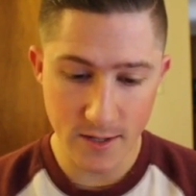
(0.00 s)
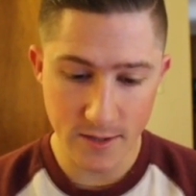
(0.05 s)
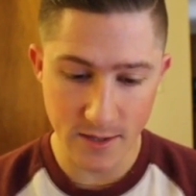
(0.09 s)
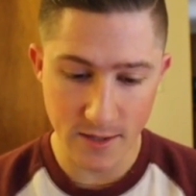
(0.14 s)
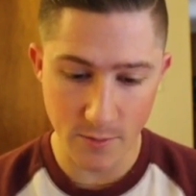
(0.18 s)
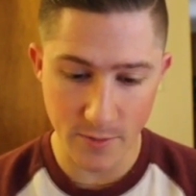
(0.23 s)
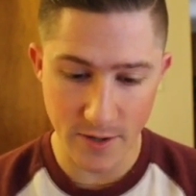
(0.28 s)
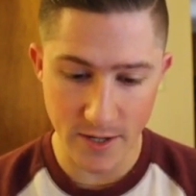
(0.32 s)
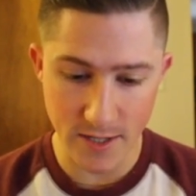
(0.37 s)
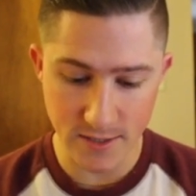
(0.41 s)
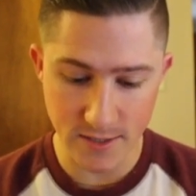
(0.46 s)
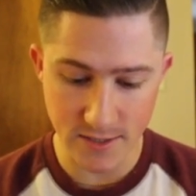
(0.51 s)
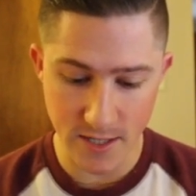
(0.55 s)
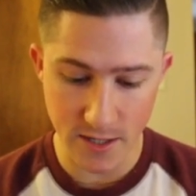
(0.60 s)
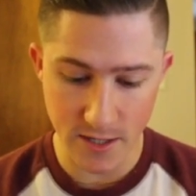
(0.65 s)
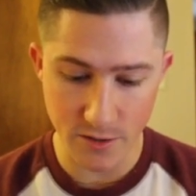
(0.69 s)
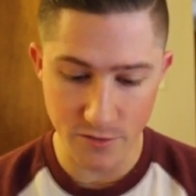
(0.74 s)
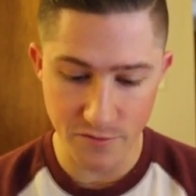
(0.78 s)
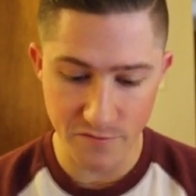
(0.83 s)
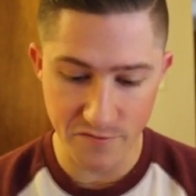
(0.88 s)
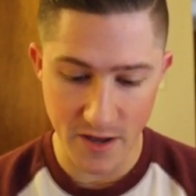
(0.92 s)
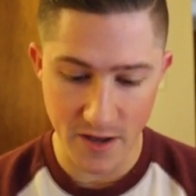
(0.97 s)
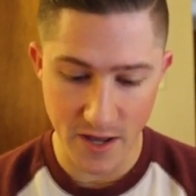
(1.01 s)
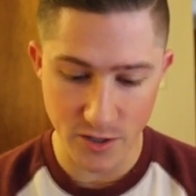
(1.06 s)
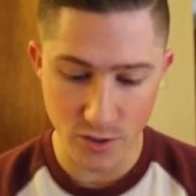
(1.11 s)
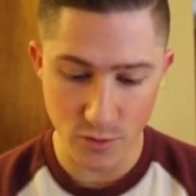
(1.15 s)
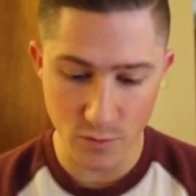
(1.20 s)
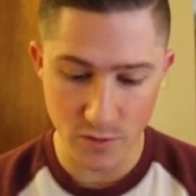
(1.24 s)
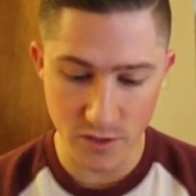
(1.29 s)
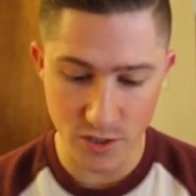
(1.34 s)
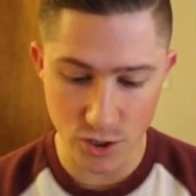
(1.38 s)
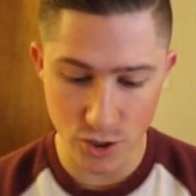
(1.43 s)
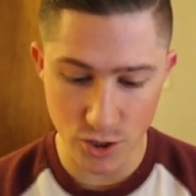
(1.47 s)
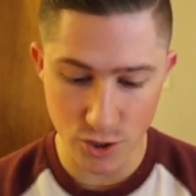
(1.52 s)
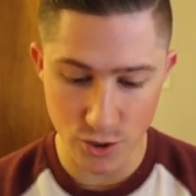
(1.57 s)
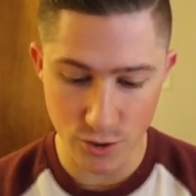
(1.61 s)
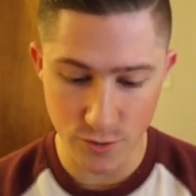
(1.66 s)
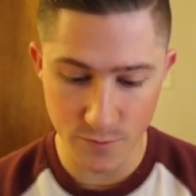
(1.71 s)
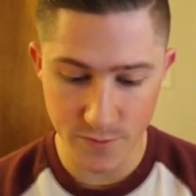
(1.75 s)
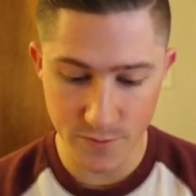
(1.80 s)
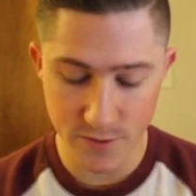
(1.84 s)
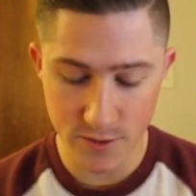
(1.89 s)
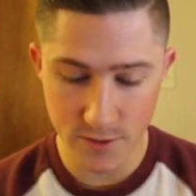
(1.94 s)
That way he doesn't get good value with his
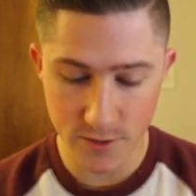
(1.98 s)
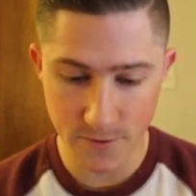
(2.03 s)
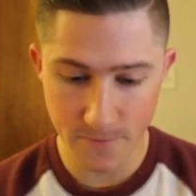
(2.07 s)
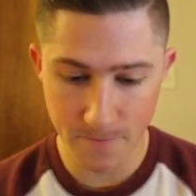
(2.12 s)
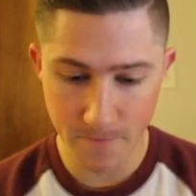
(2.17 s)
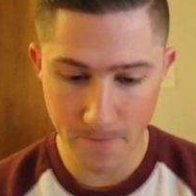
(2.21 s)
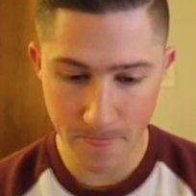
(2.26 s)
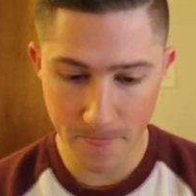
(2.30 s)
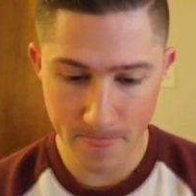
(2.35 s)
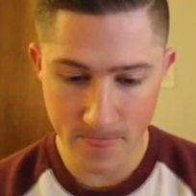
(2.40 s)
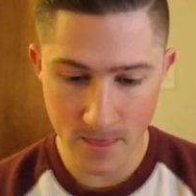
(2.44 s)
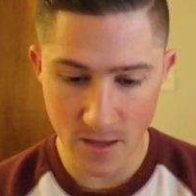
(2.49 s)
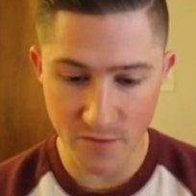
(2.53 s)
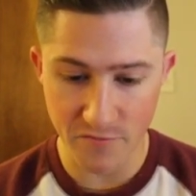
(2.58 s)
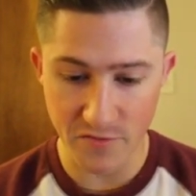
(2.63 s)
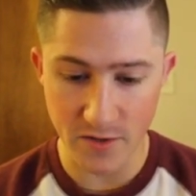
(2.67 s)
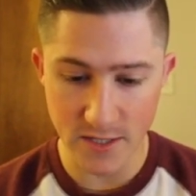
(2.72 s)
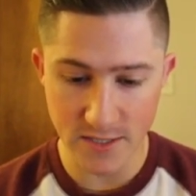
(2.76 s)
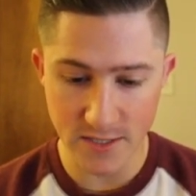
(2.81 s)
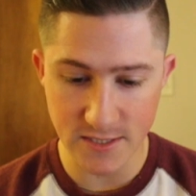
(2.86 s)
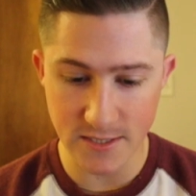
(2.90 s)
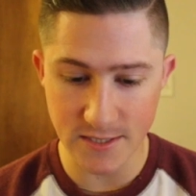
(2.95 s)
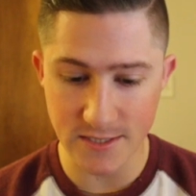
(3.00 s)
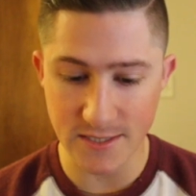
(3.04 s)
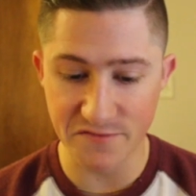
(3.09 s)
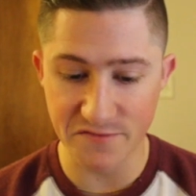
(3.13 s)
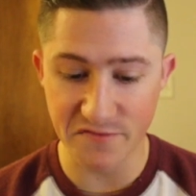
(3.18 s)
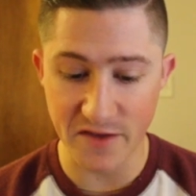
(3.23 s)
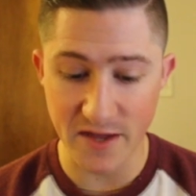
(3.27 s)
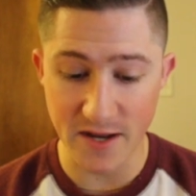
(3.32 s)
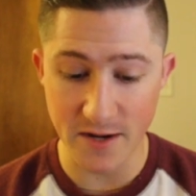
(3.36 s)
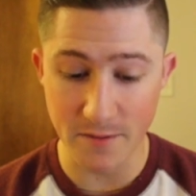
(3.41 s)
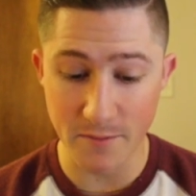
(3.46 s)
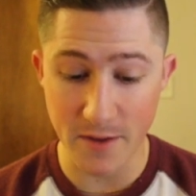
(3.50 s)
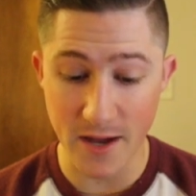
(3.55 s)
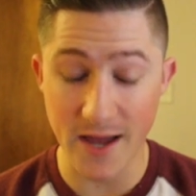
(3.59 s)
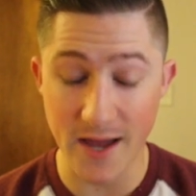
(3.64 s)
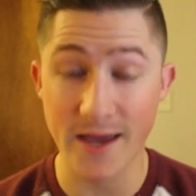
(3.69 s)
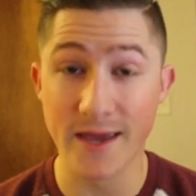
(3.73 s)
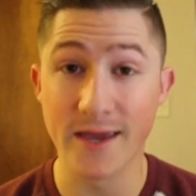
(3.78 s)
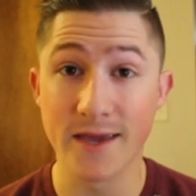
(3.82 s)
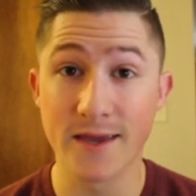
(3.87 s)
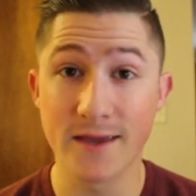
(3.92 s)
troops. If he doesn't defend
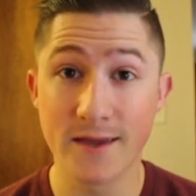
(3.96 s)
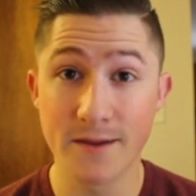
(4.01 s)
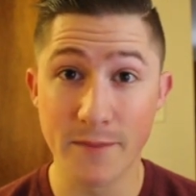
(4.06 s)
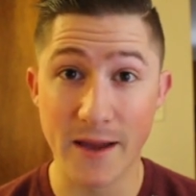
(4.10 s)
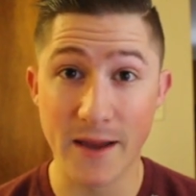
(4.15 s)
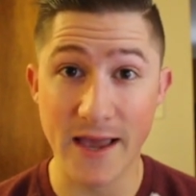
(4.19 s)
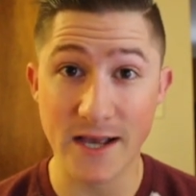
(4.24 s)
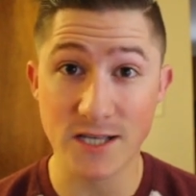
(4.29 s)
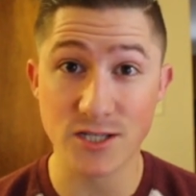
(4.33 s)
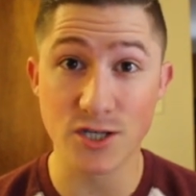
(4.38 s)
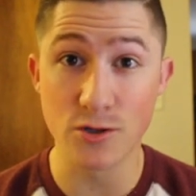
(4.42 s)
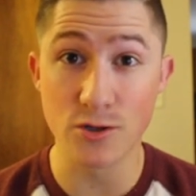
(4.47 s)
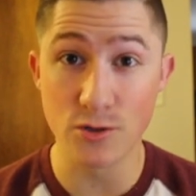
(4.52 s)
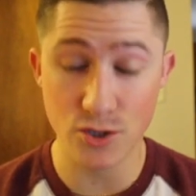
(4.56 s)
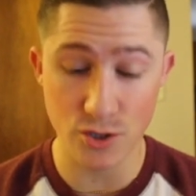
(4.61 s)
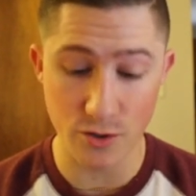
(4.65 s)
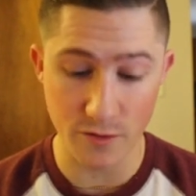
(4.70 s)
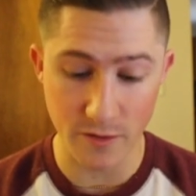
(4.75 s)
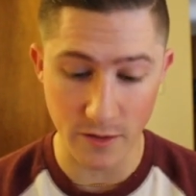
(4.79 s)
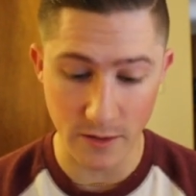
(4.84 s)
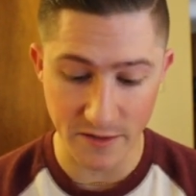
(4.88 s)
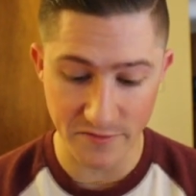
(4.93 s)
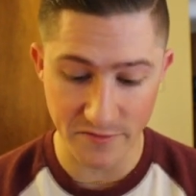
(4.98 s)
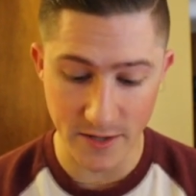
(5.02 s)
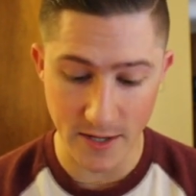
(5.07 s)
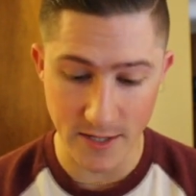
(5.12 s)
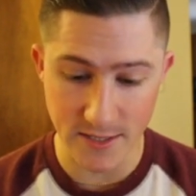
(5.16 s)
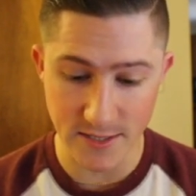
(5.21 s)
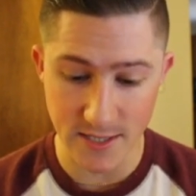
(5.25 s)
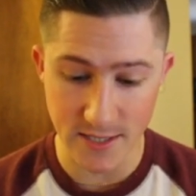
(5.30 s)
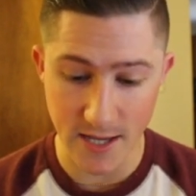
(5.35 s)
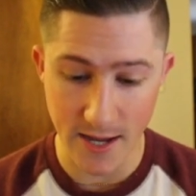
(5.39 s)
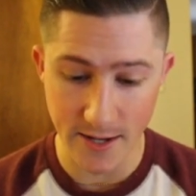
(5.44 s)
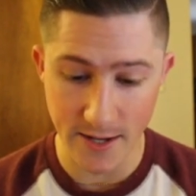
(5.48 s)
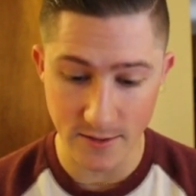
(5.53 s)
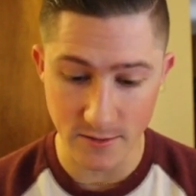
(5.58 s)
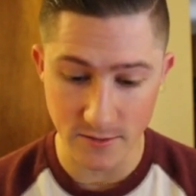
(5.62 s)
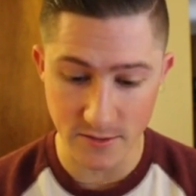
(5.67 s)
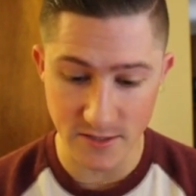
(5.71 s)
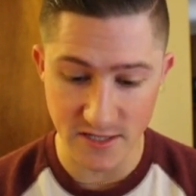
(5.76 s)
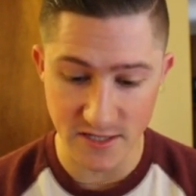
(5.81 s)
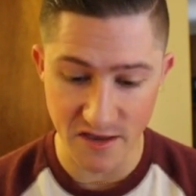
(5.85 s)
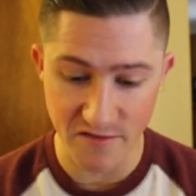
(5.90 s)
my Execution on the left-hand side,
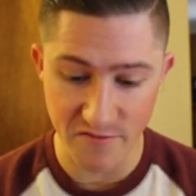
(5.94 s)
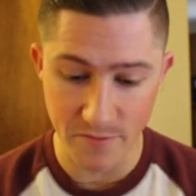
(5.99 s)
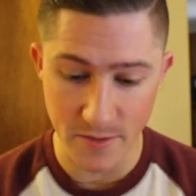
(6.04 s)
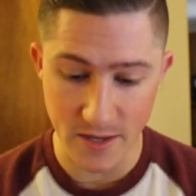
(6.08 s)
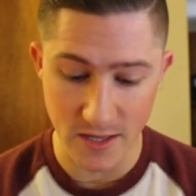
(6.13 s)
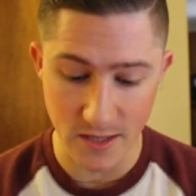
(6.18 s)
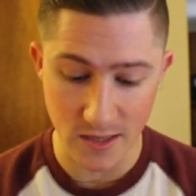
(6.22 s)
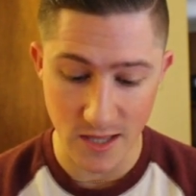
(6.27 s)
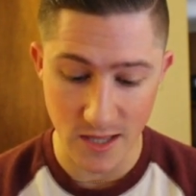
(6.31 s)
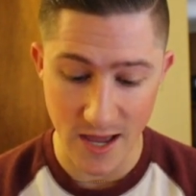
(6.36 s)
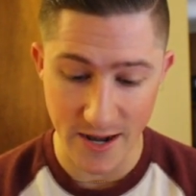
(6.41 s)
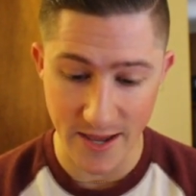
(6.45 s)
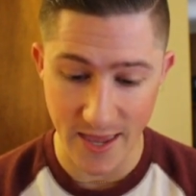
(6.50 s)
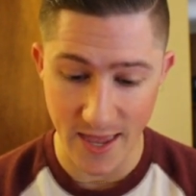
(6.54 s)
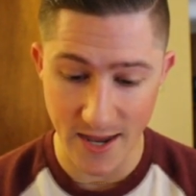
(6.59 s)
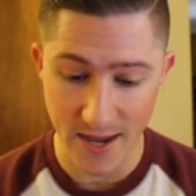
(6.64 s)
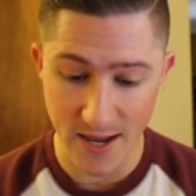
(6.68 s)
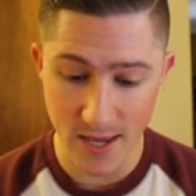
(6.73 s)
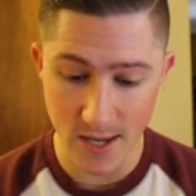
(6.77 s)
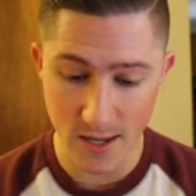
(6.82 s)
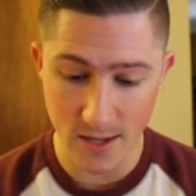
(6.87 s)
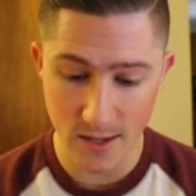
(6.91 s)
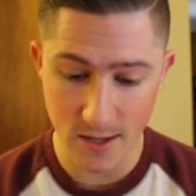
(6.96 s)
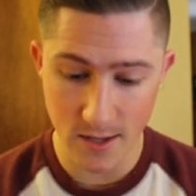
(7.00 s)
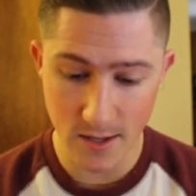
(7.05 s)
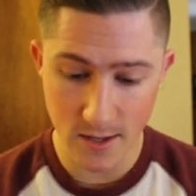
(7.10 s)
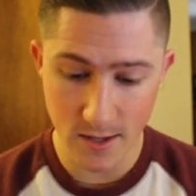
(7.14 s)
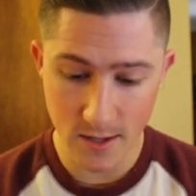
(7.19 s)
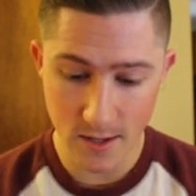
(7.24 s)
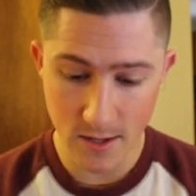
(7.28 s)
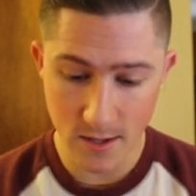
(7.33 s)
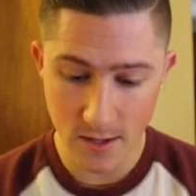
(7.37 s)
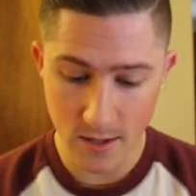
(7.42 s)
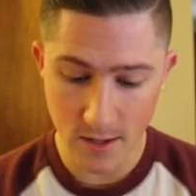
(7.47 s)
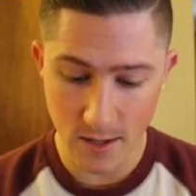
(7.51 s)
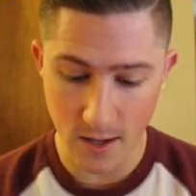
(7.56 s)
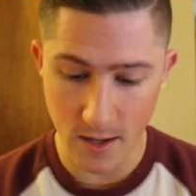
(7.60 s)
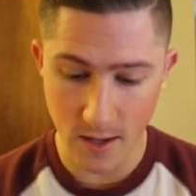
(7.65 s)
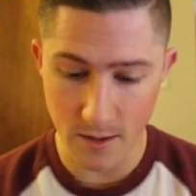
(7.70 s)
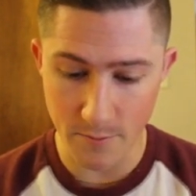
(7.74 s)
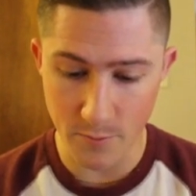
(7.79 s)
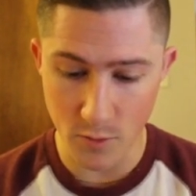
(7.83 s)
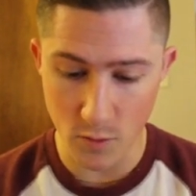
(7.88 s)
it'll save me a lot of headache.
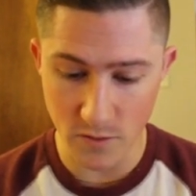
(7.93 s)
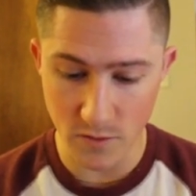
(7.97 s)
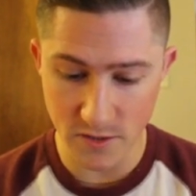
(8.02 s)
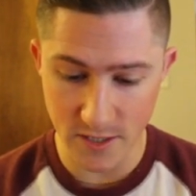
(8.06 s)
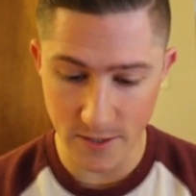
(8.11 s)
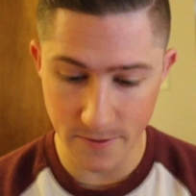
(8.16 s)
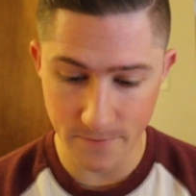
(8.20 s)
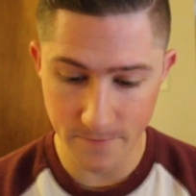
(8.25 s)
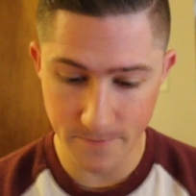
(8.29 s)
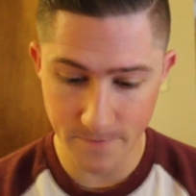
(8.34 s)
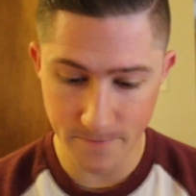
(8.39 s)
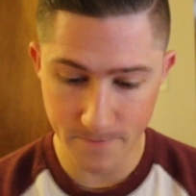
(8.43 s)
But we'll see.